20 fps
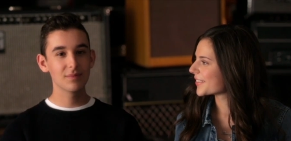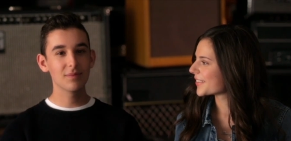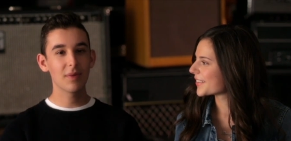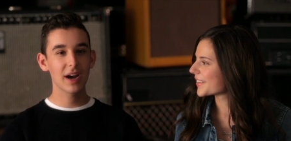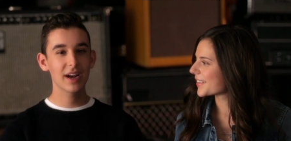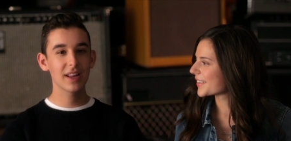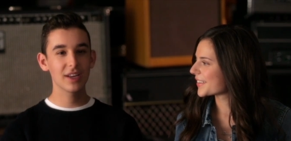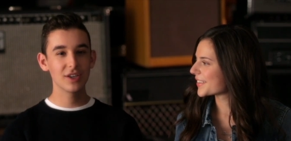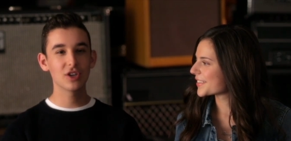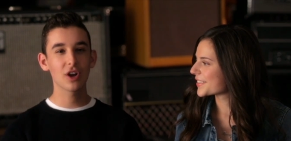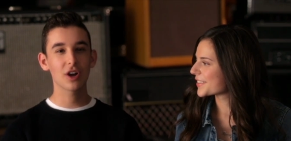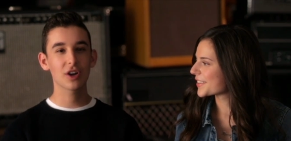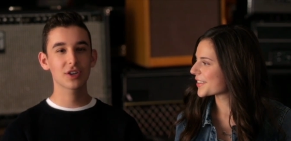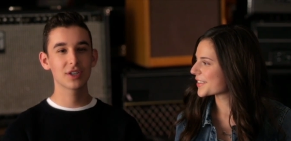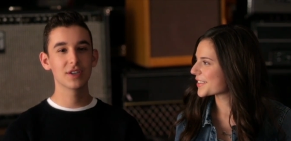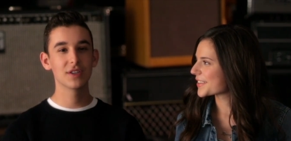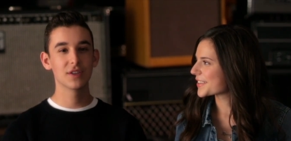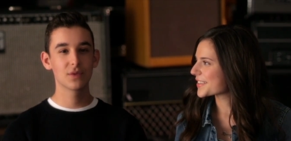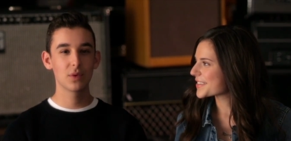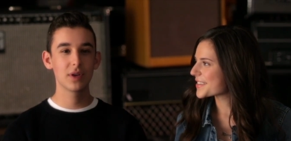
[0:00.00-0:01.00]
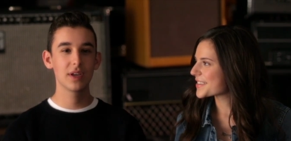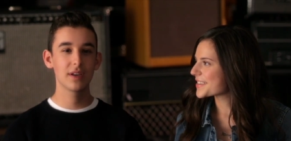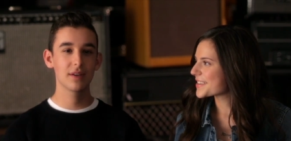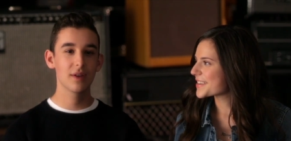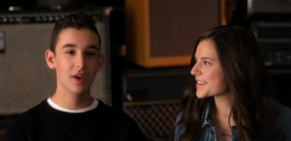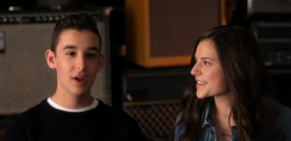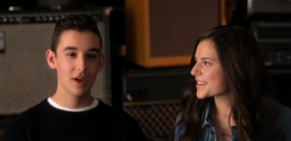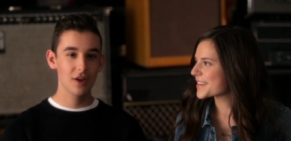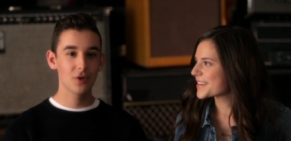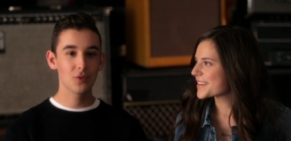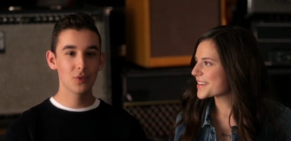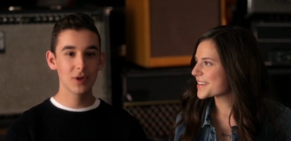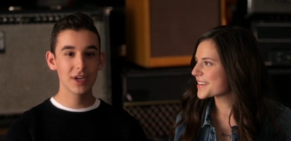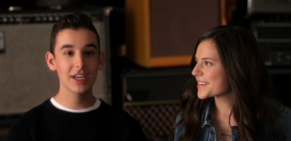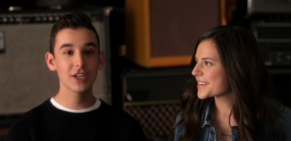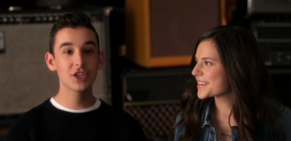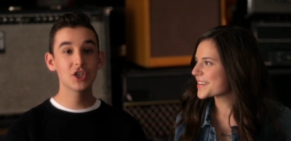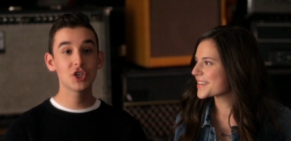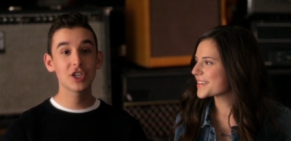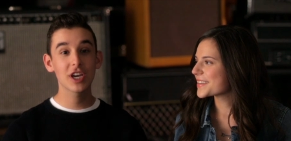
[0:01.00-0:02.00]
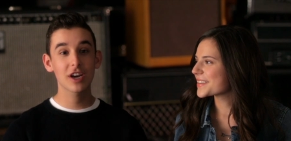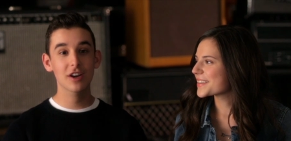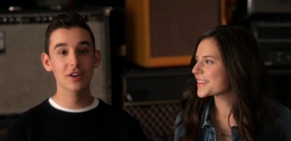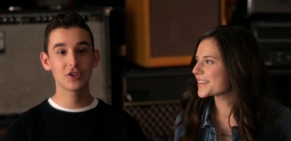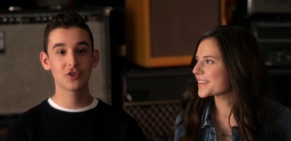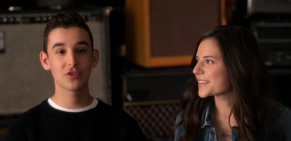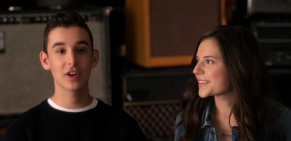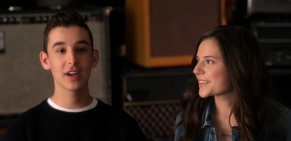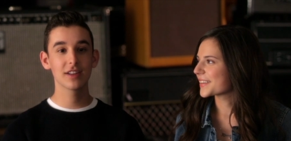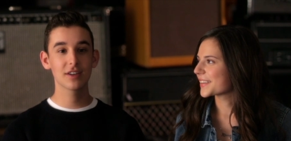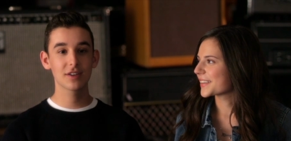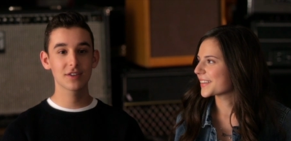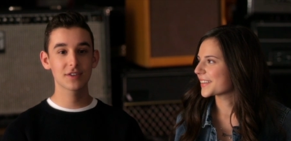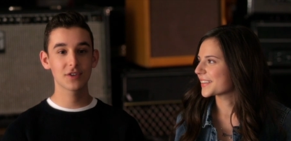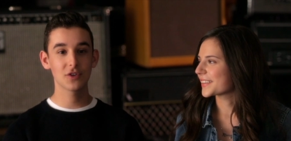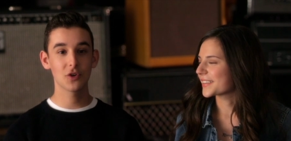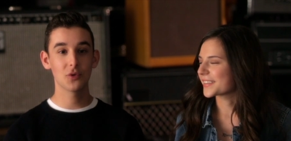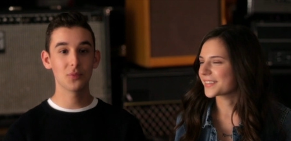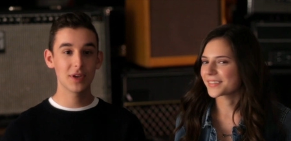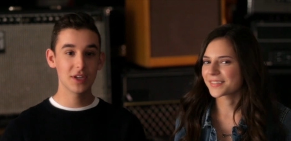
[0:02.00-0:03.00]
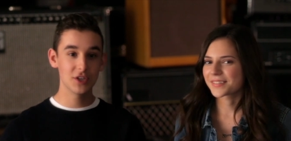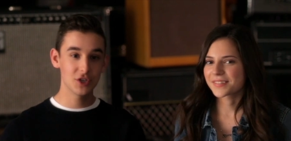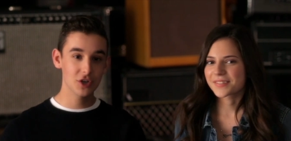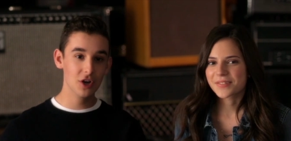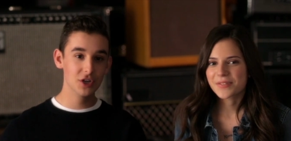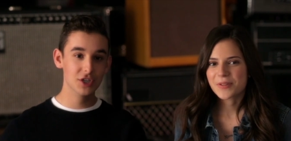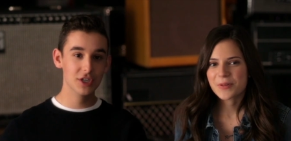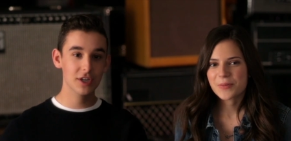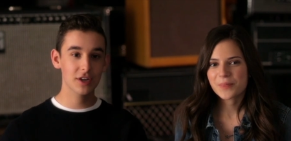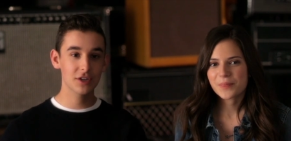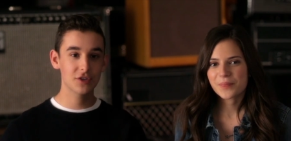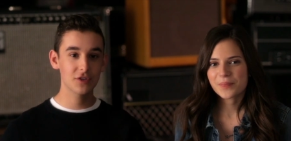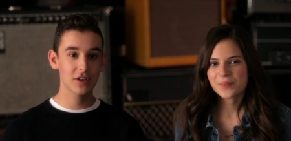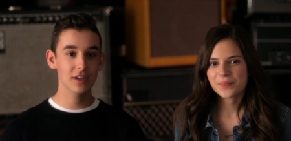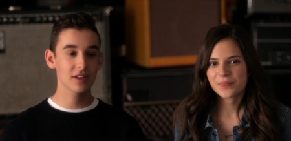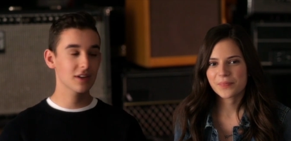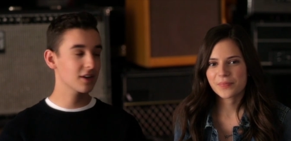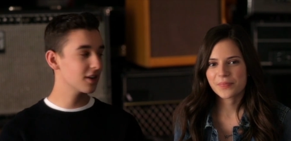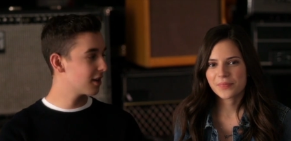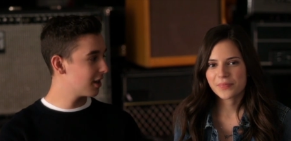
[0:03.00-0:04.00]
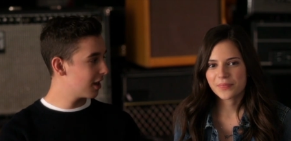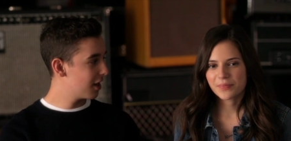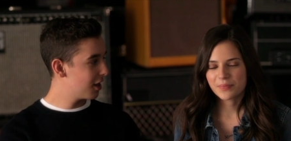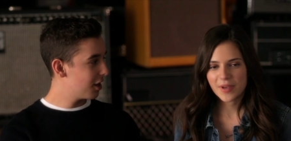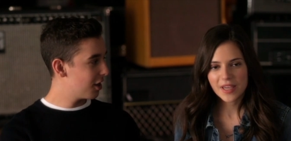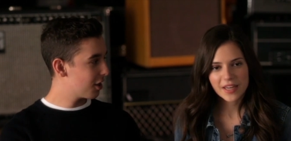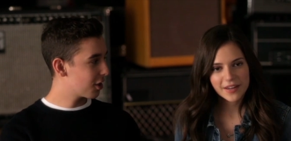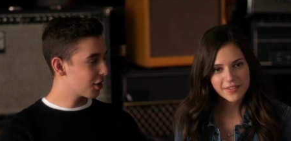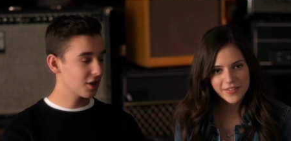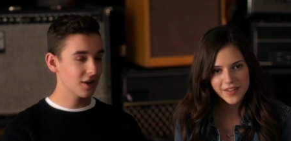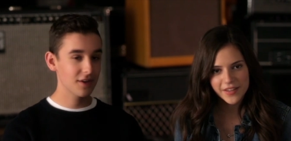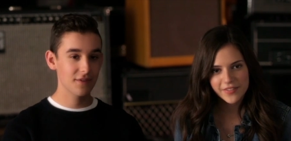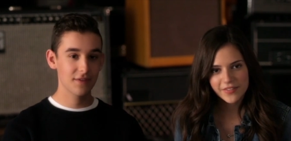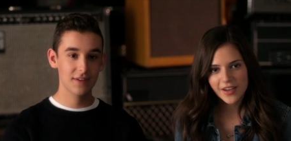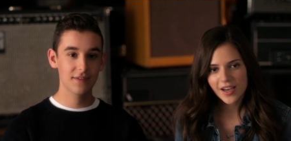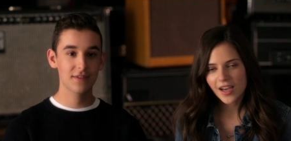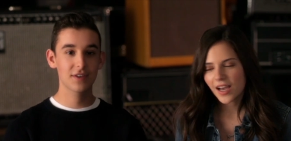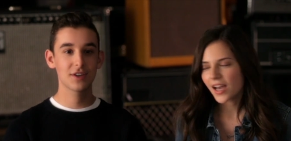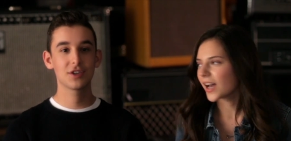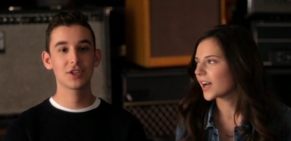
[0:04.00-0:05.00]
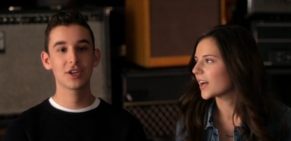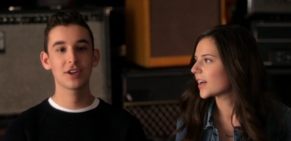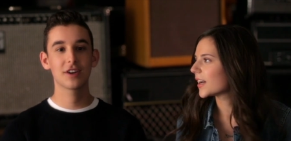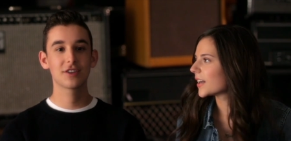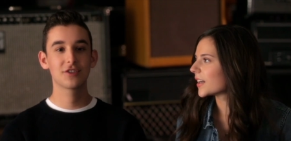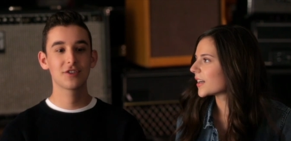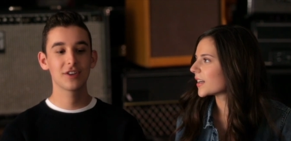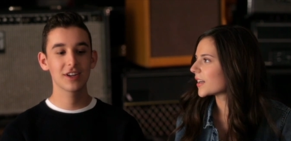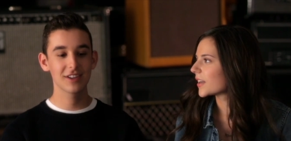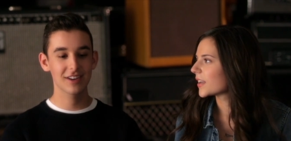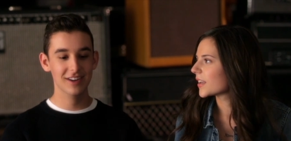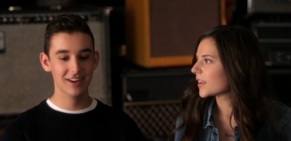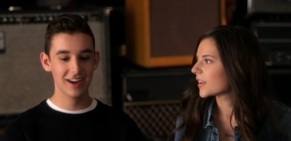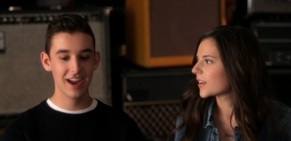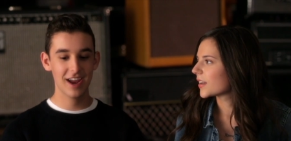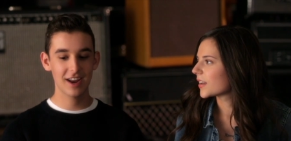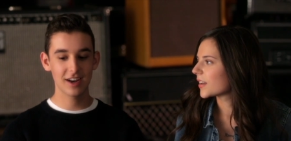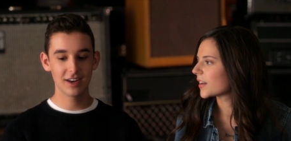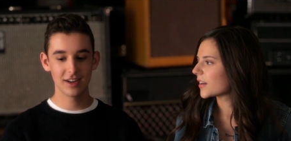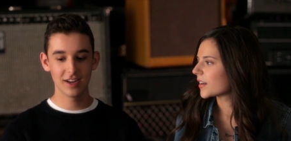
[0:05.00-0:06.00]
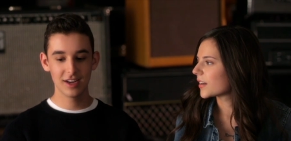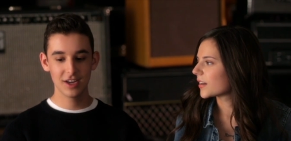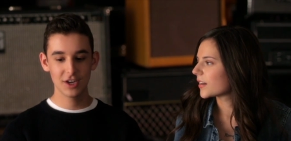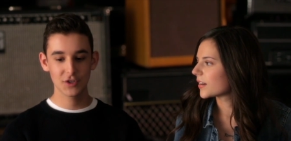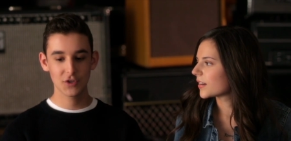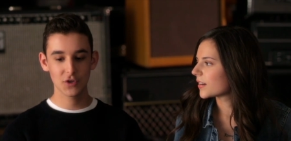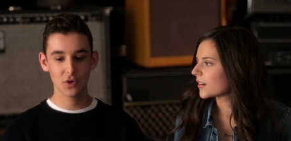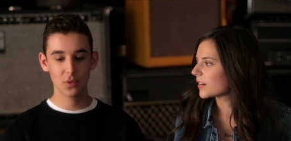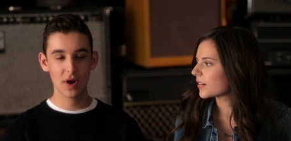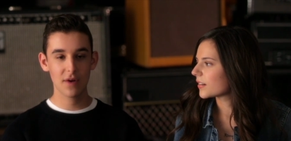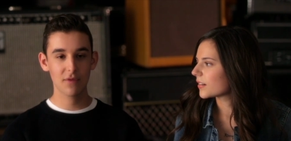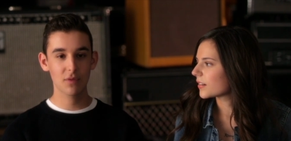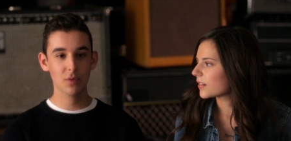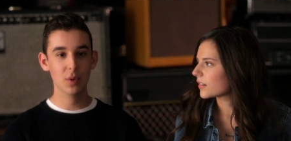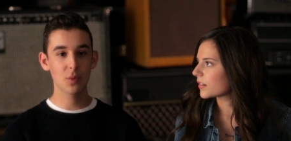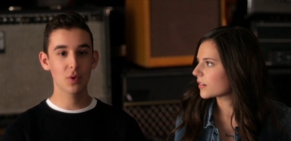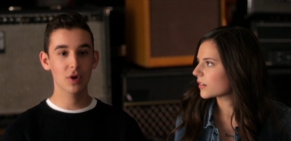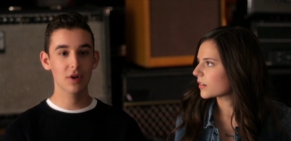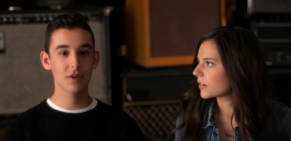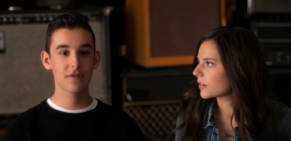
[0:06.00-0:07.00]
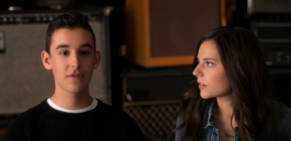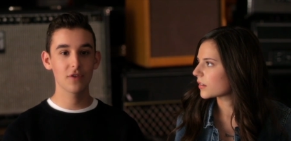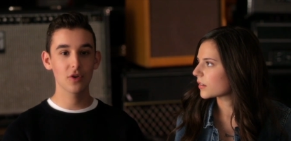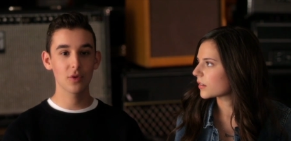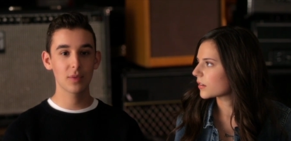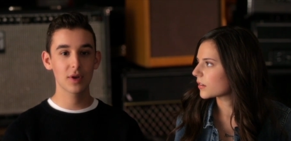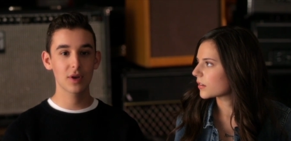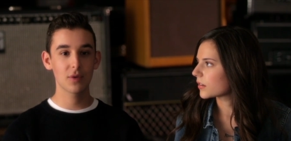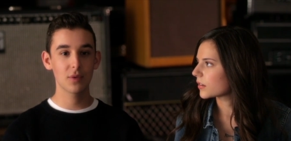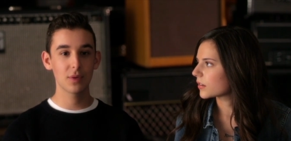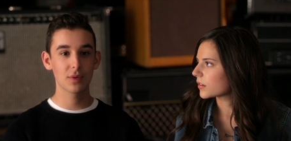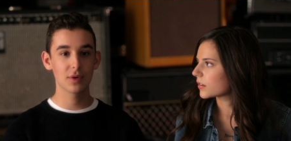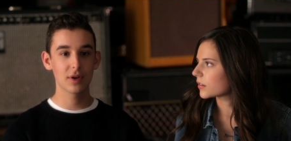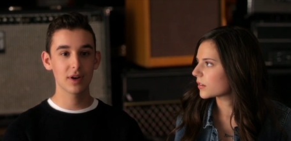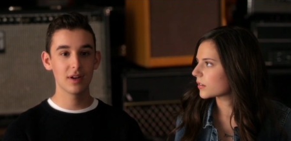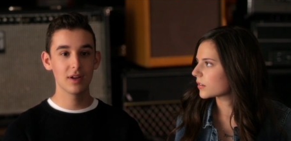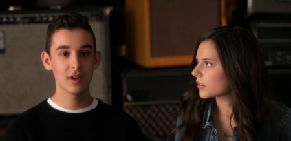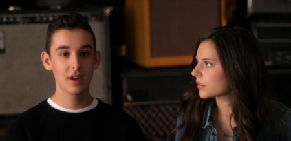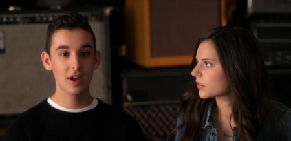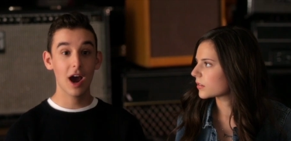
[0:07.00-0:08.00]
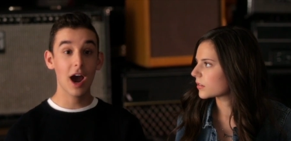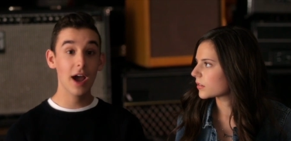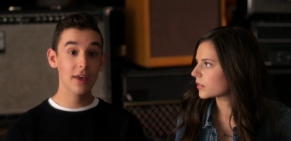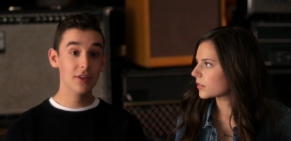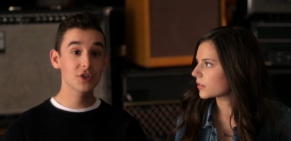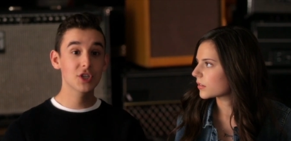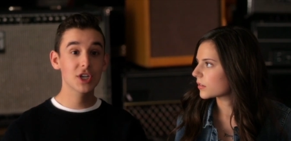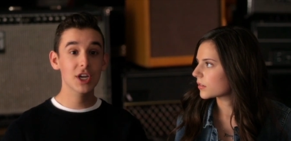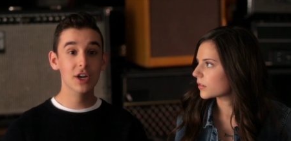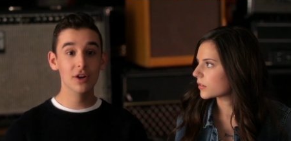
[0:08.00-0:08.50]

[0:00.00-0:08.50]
Speaker 1: mine and Josh's, we we each shared trailers. So me and Josh shared a trailer. Me and her Aviva. and Aviva shared a trailer. And so whenever we weren't filming, we would either